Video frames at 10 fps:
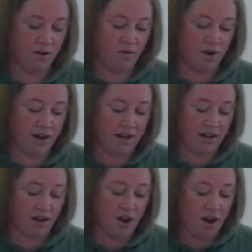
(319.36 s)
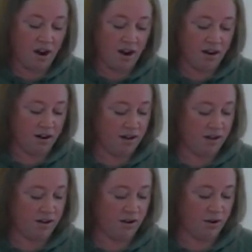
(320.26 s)
riding in a car,
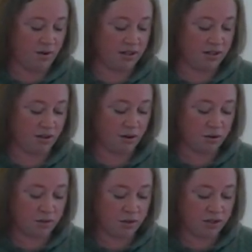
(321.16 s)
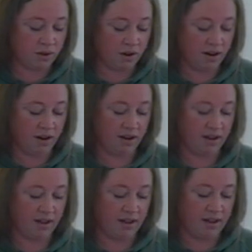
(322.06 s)
going to the grocery store,
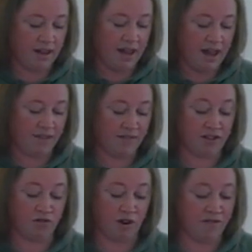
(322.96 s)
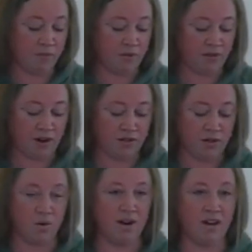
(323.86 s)
having a drivable route to
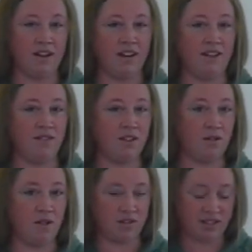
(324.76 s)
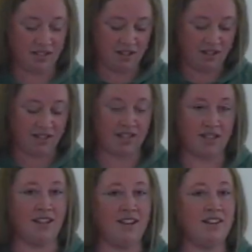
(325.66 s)
work, even though Logan still insists
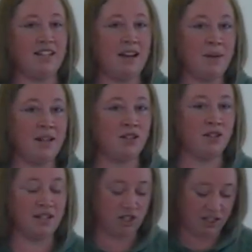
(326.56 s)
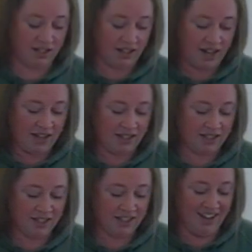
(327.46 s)
on leaving 10 minutes early just in case.